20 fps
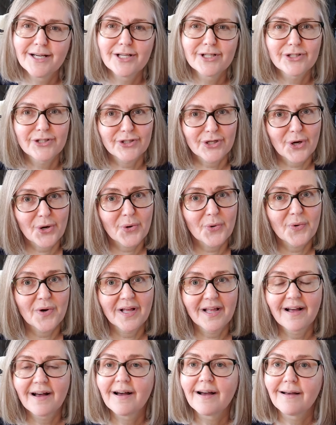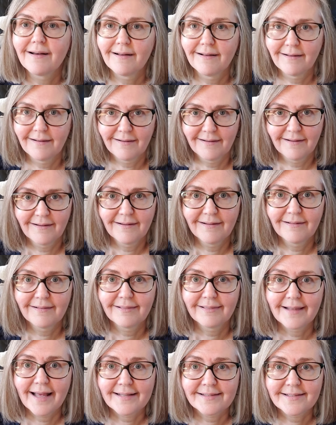So
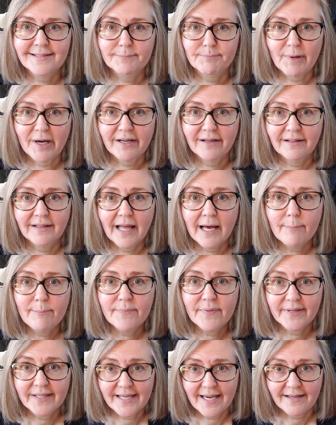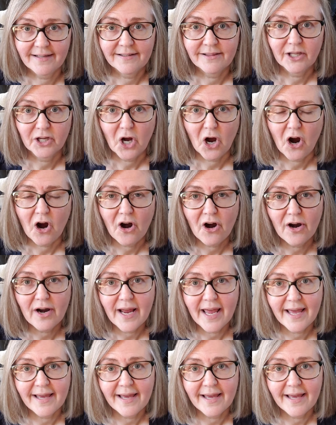let's buckle up, get in the car,